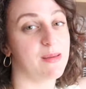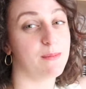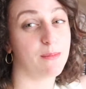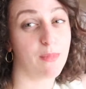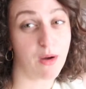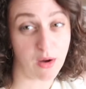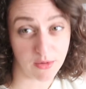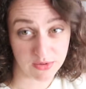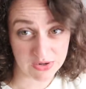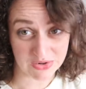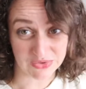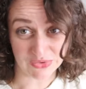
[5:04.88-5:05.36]

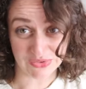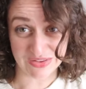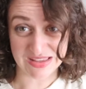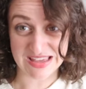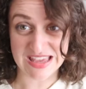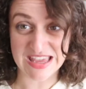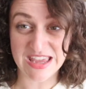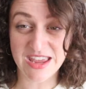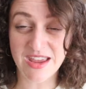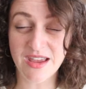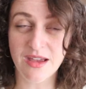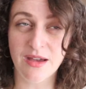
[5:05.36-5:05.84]
Model
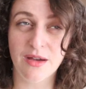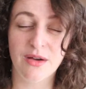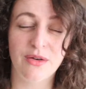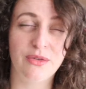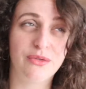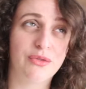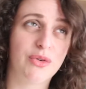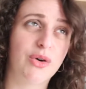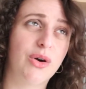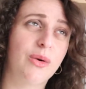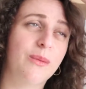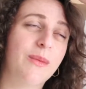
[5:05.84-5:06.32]
E
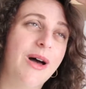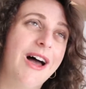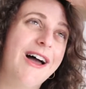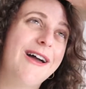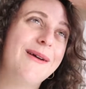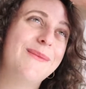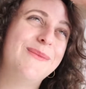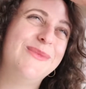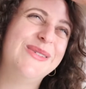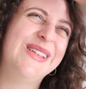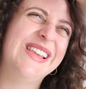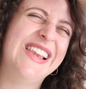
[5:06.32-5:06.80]
from,
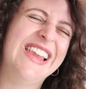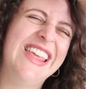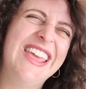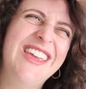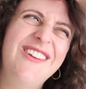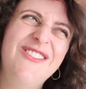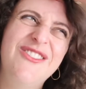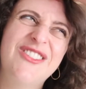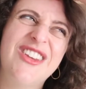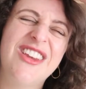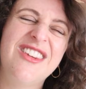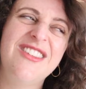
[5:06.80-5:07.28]
I
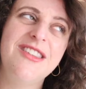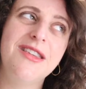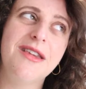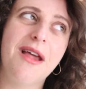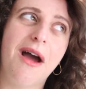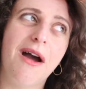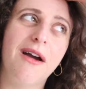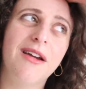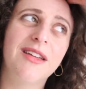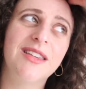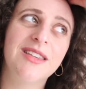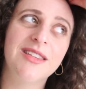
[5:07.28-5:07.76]
believe, the
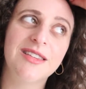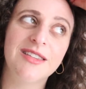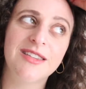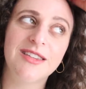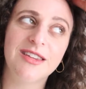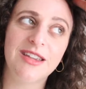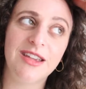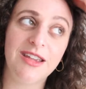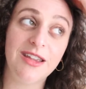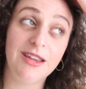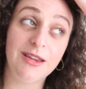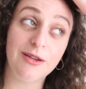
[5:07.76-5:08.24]

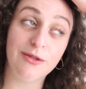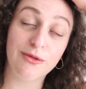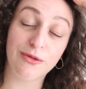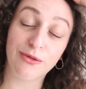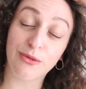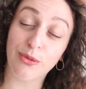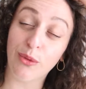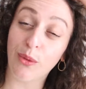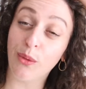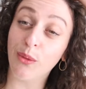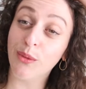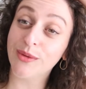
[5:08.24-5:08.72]

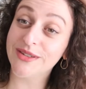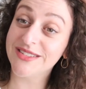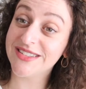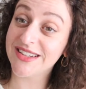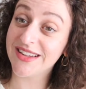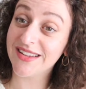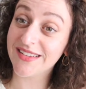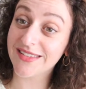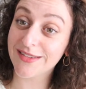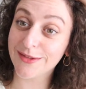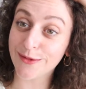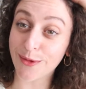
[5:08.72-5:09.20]

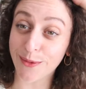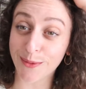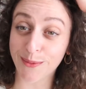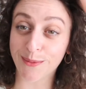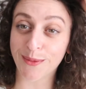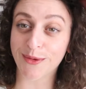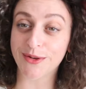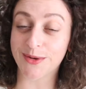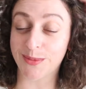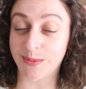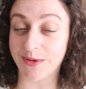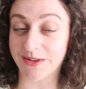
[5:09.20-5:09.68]
1940s. Don't
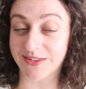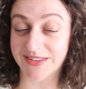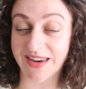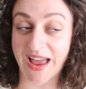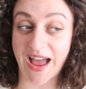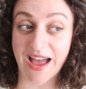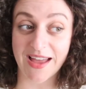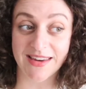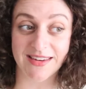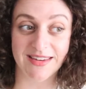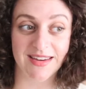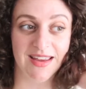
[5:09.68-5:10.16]
quote me on
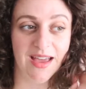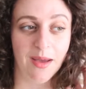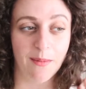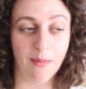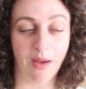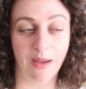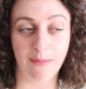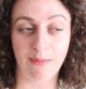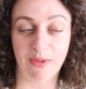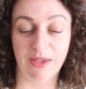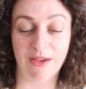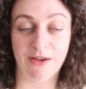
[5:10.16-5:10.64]
that, I
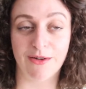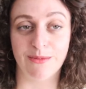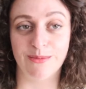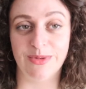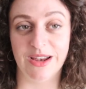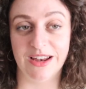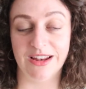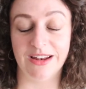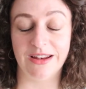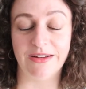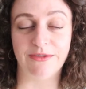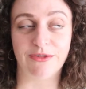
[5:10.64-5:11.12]
might be
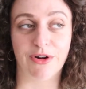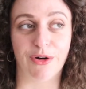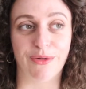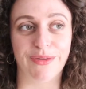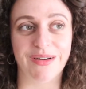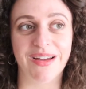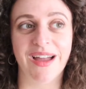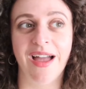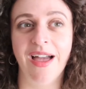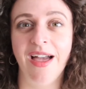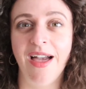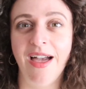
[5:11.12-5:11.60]
completely
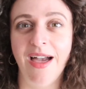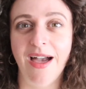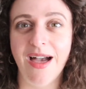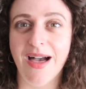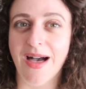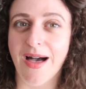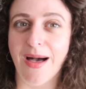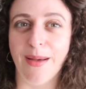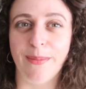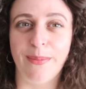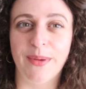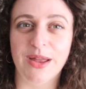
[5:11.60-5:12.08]
wrong,
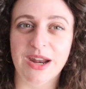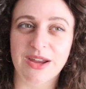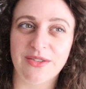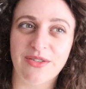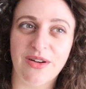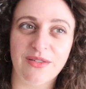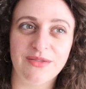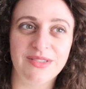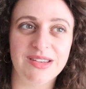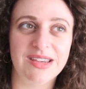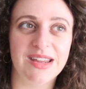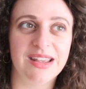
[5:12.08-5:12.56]
but I
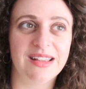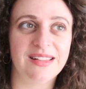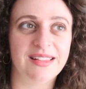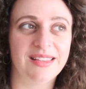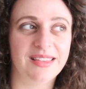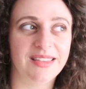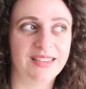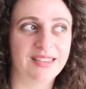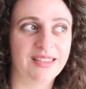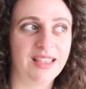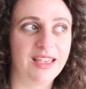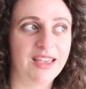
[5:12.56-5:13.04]
found it
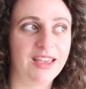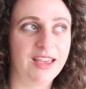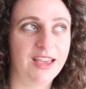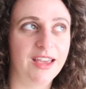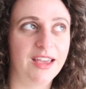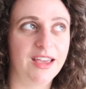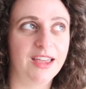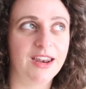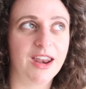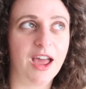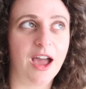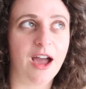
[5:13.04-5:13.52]

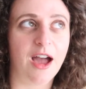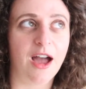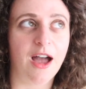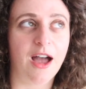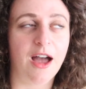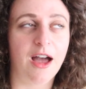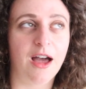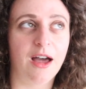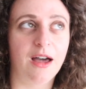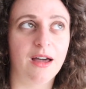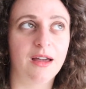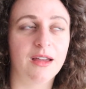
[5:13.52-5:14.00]
in
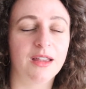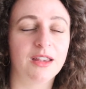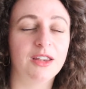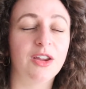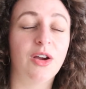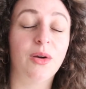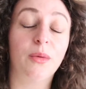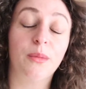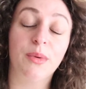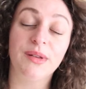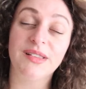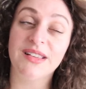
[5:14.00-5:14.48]
no,
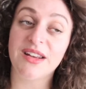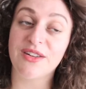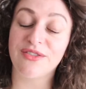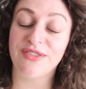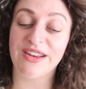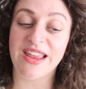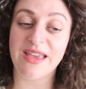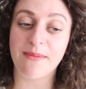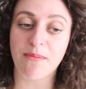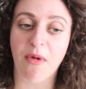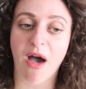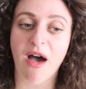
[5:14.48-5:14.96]
it wasn't a
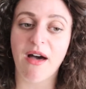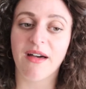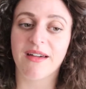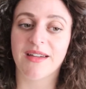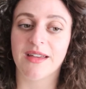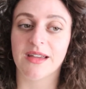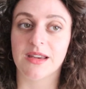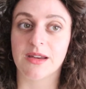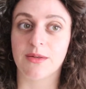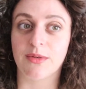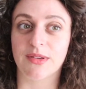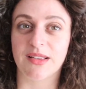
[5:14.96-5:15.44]
flea
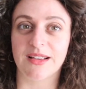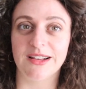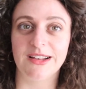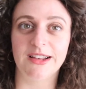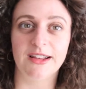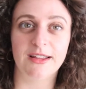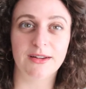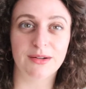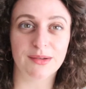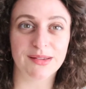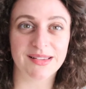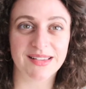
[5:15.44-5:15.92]
market, it was a
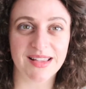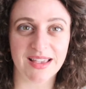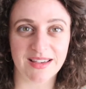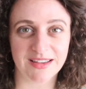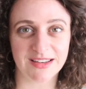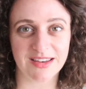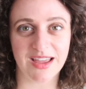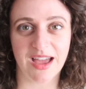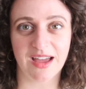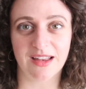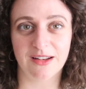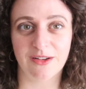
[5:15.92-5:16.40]
little
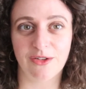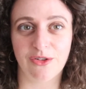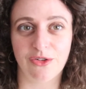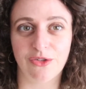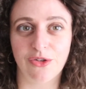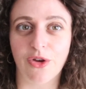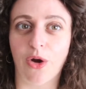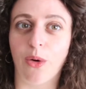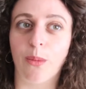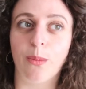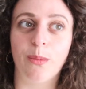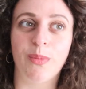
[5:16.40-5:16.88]
second-hand
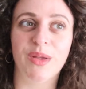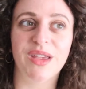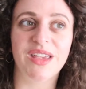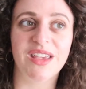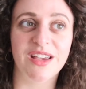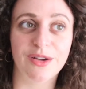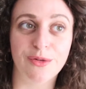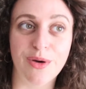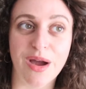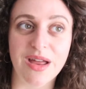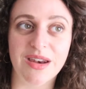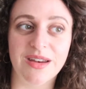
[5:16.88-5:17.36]
shop
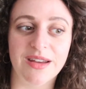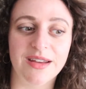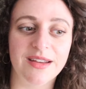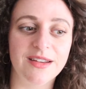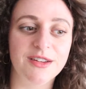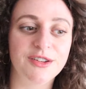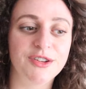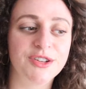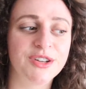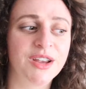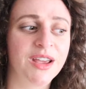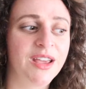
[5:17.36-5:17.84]
in
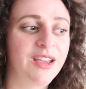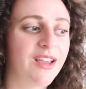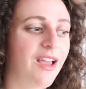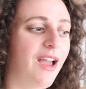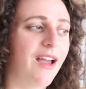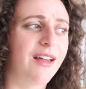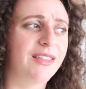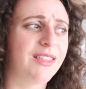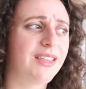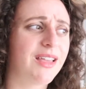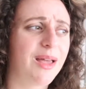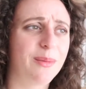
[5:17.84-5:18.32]
Greenwich.
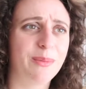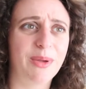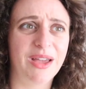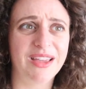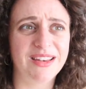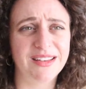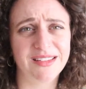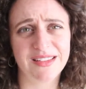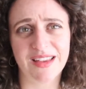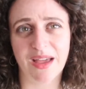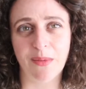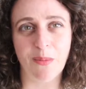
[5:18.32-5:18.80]
I think I
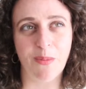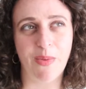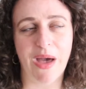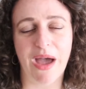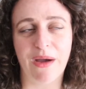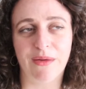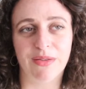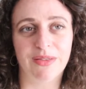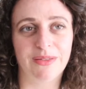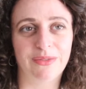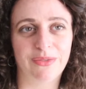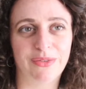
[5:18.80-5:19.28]
paid
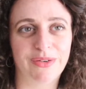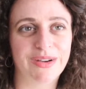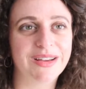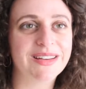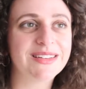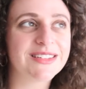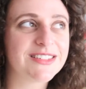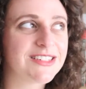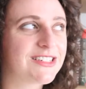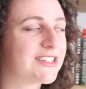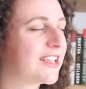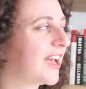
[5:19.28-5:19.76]
£10 for
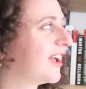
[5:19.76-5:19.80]
it.